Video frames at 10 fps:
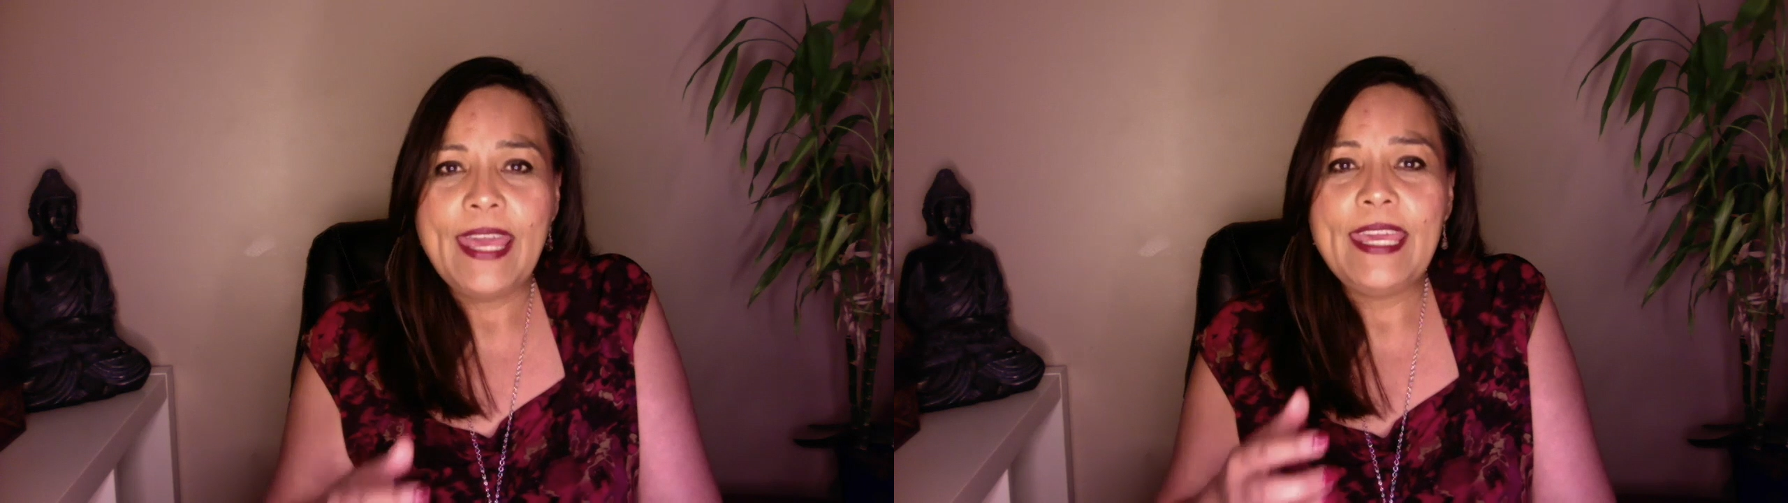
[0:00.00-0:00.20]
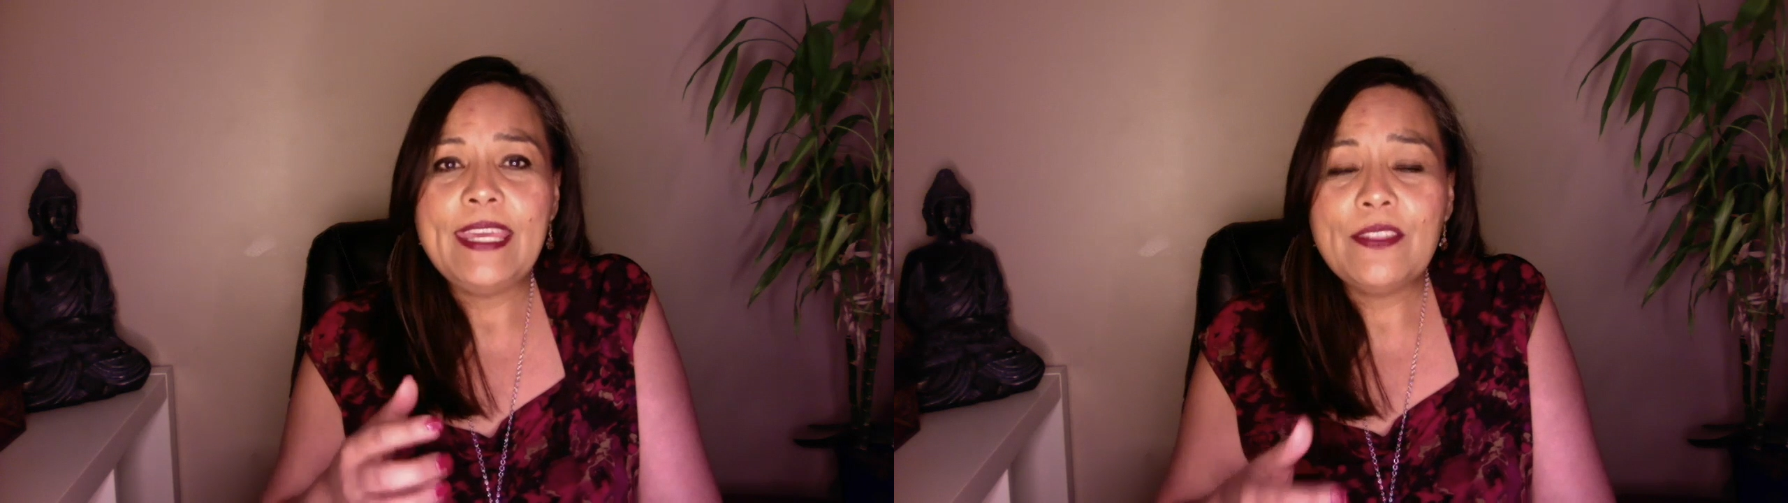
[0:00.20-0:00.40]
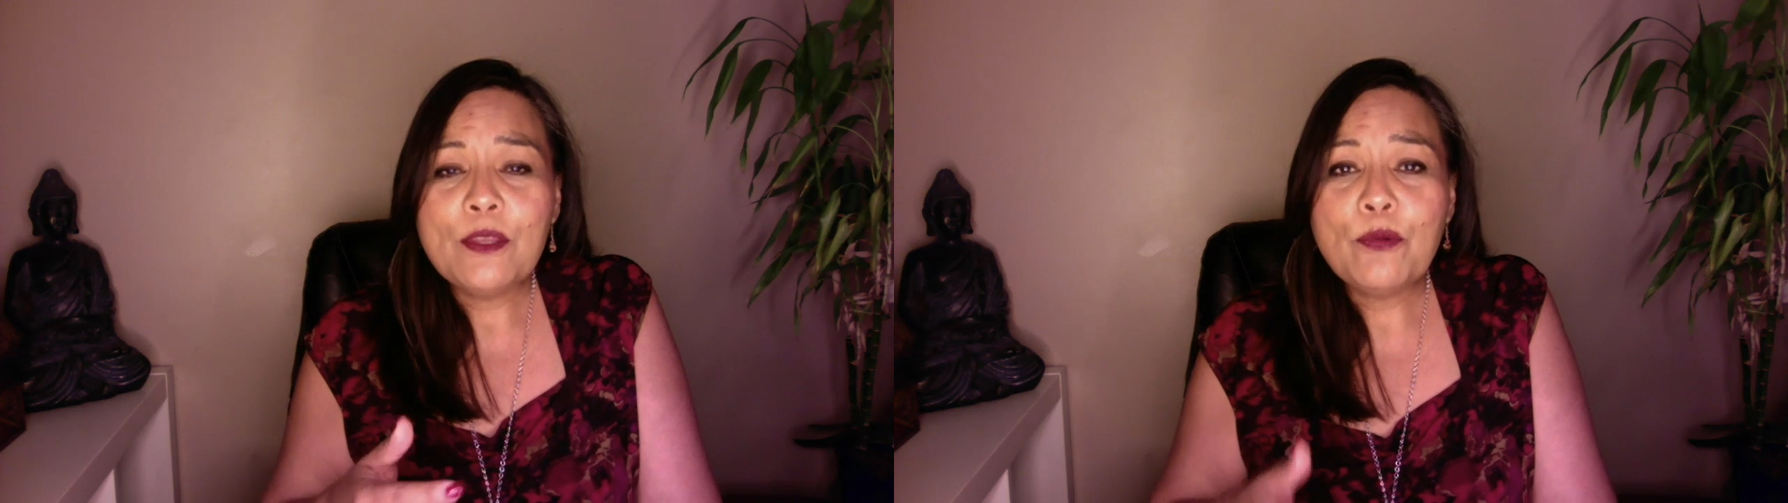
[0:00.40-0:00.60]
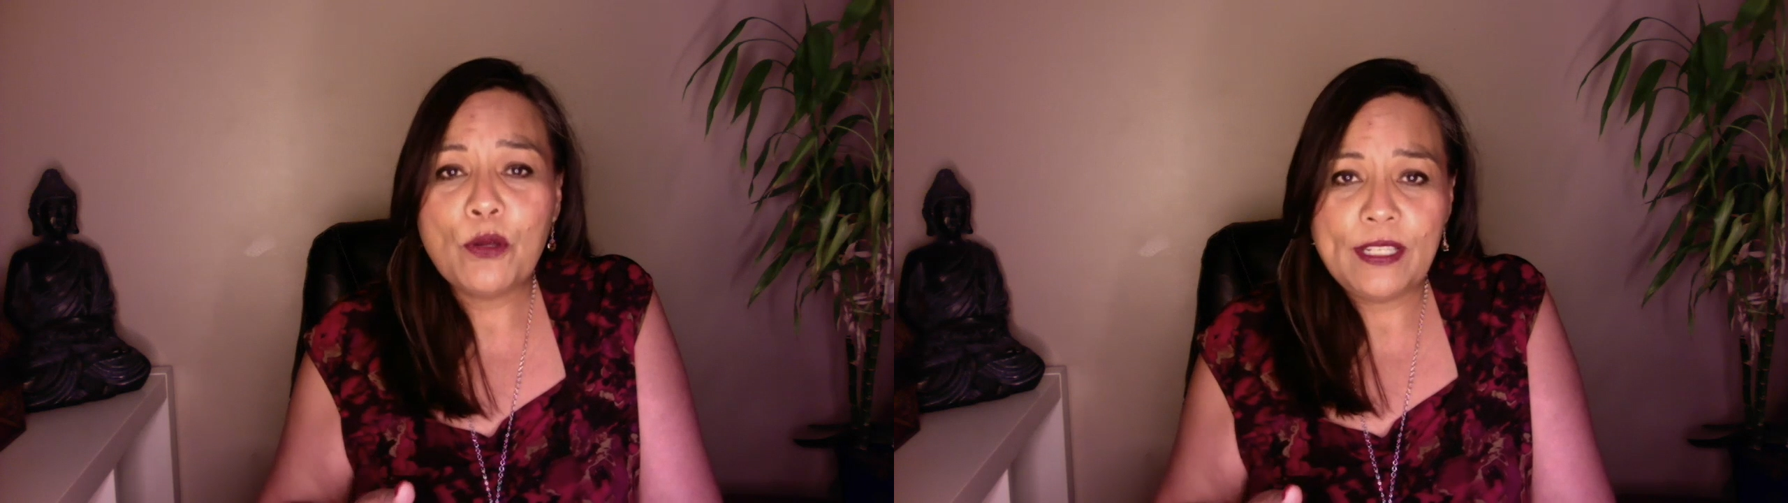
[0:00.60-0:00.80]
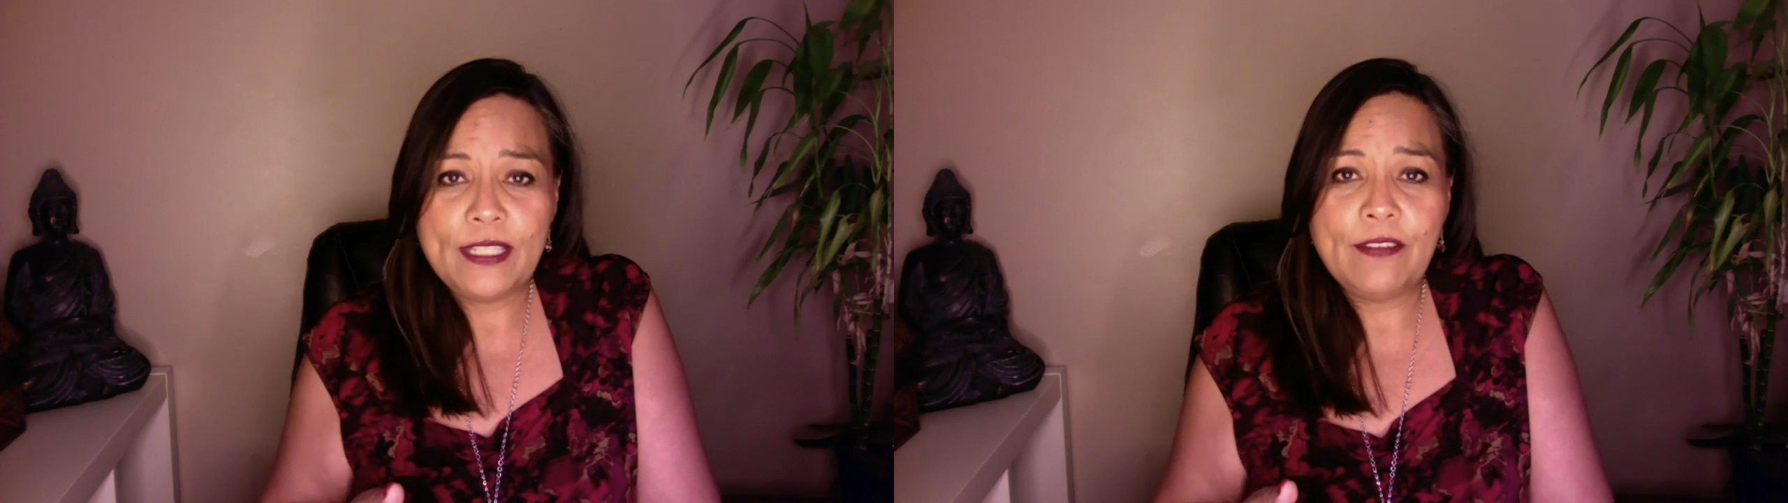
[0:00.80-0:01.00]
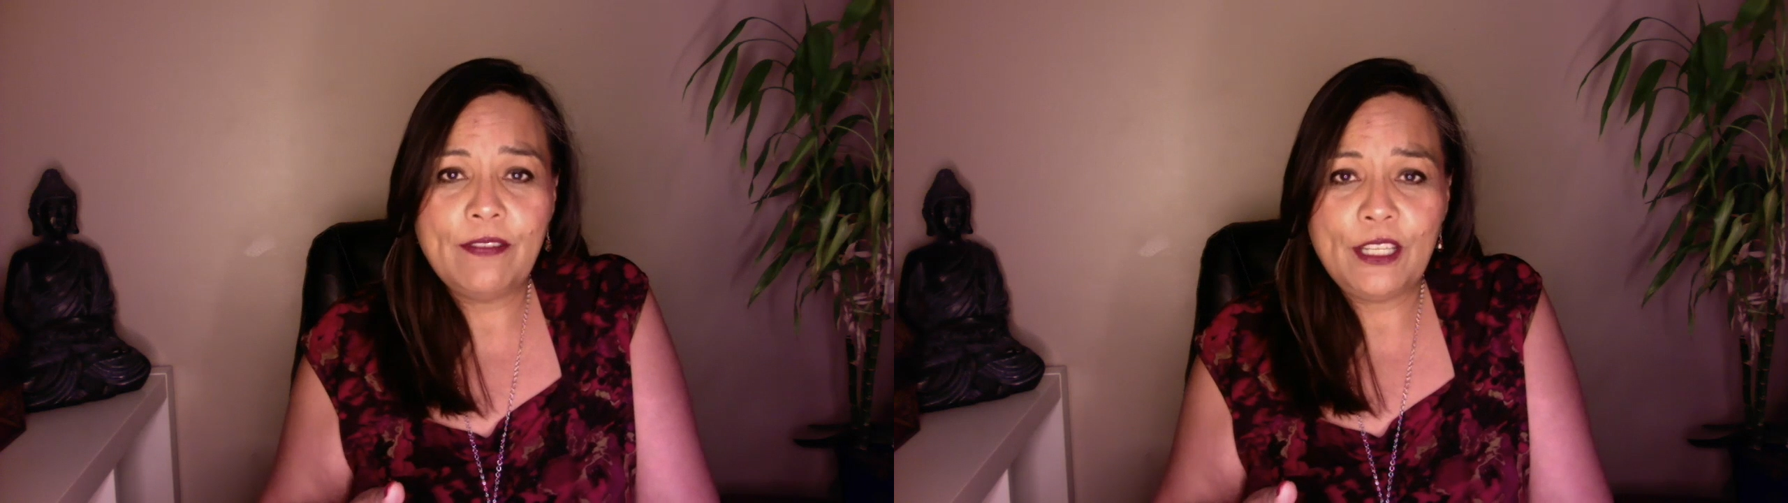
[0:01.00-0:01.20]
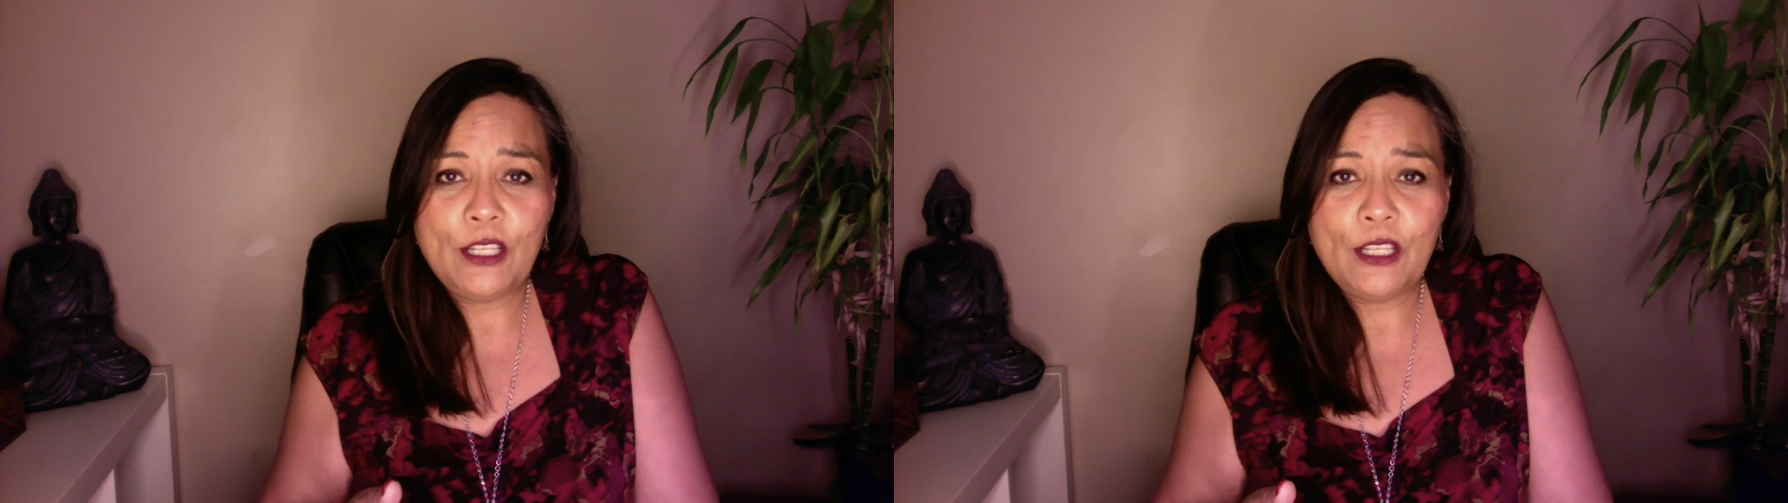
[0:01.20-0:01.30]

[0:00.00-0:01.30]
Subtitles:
In the productivity